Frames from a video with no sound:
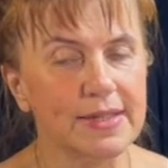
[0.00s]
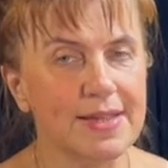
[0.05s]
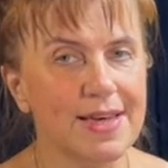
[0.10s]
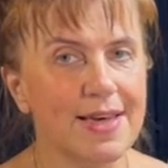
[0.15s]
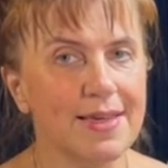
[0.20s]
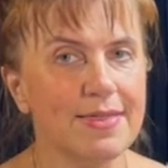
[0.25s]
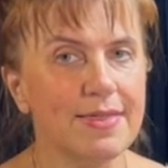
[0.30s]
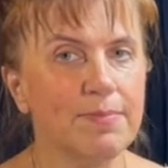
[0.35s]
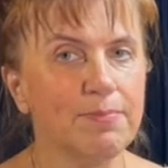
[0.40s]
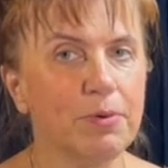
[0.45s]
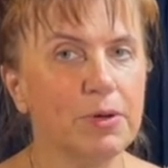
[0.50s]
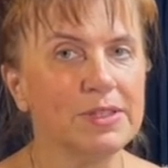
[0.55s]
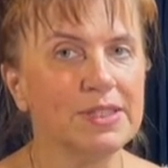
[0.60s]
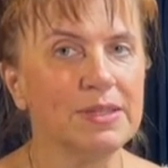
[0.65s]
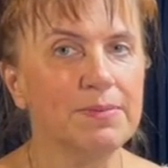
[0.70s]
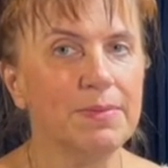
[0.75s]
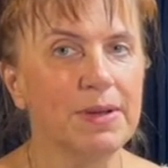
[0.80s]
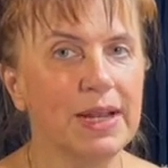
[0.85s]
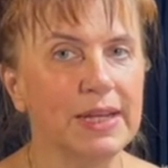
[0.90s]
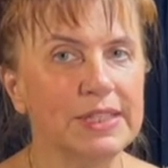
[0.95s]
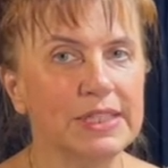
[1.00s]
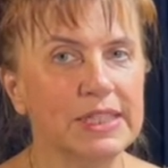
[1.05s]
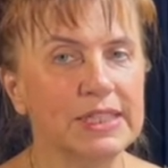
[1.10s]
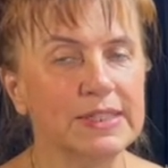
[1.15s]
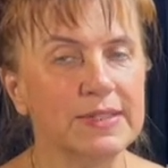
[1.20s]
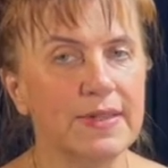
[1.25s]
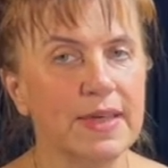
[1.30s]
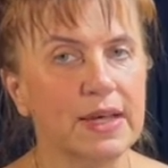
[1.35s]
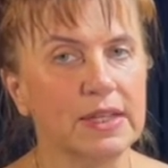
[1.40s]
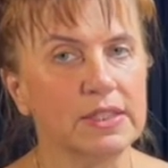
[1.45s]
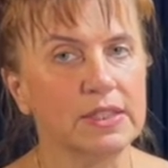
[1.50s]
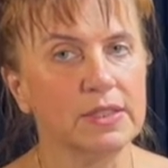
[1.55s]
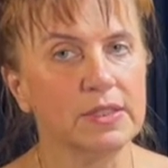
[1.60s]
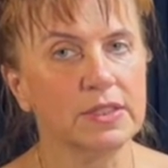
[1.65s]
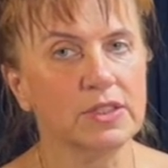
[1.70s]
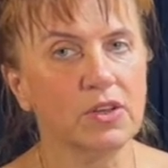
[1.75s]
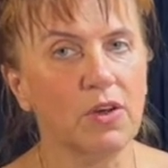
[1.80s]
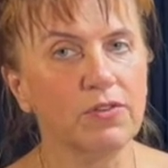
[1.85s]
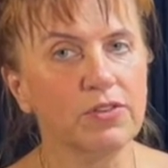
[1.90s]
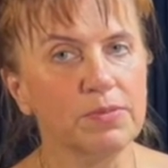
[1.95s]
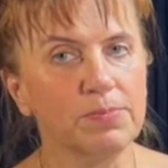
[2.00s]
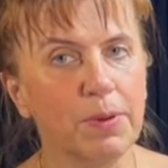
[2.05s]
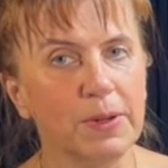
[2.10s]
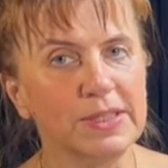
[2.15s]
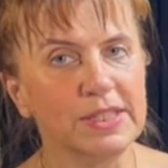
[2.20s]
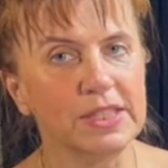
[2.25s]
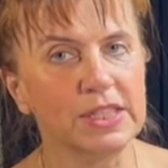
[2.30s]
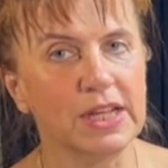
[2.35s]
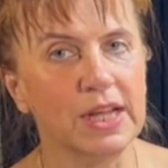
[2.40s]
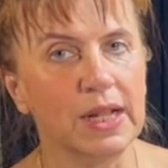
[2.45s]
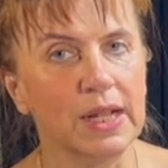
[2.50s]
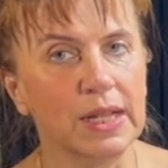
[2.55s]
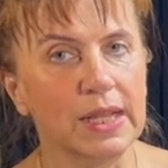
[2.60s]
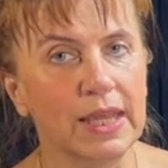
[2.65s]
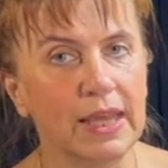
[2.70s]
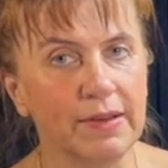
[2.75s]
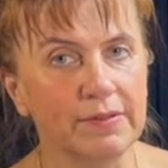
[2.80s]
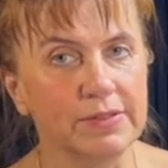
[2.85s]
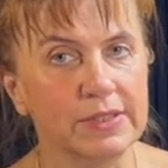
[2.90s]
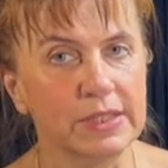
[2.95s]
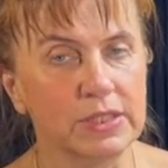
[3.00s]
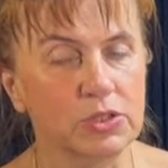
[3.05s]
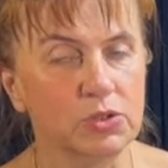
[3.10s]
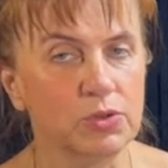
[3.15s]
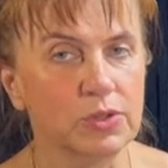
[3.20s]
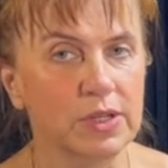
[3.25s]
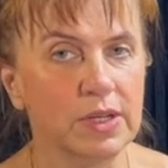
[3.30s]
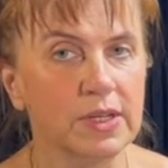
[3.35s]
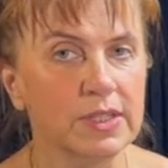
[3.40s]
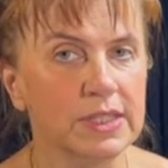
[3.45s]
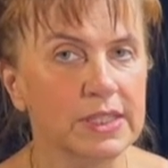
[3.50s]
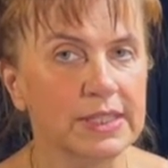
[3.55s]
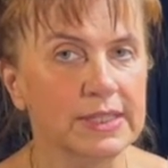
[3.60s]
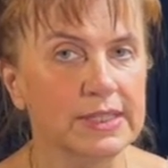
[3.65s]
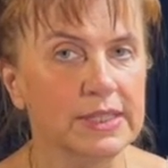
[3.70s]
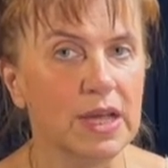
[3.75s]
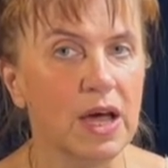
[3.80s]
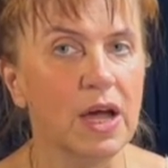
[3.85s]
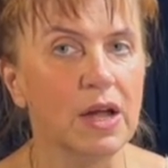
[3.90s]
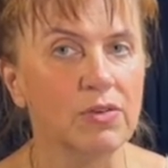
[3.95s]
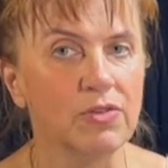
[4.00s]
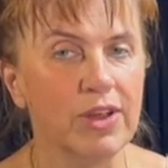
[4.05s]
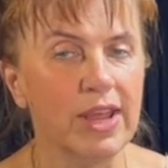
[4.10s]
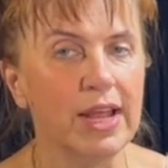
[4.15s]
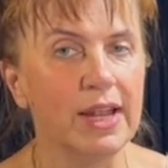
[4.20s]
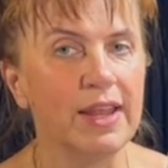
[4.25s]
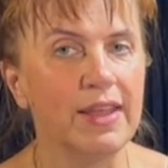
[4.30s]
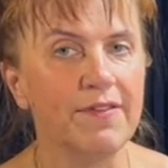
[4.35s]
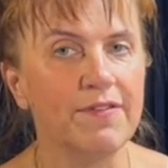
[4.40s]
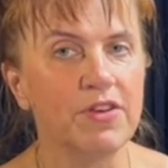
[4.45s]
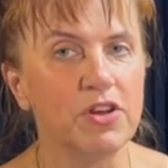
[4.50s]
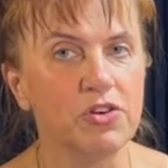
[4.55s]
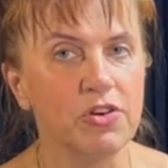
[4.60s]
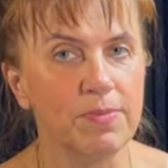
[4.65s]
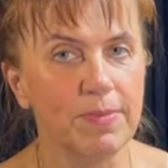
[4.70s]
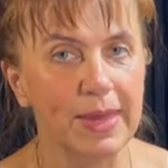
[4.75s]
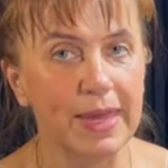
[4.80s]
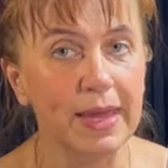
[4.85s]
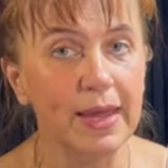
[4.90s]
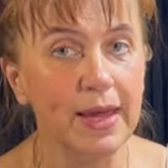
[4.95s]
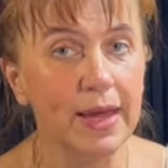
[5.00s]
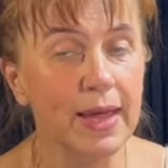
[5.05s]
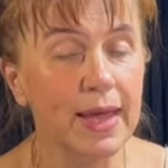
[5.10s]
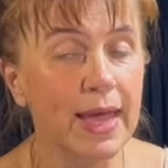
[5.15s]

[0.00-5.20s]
that the possibilities that soft pastel gives to an artist are really very big.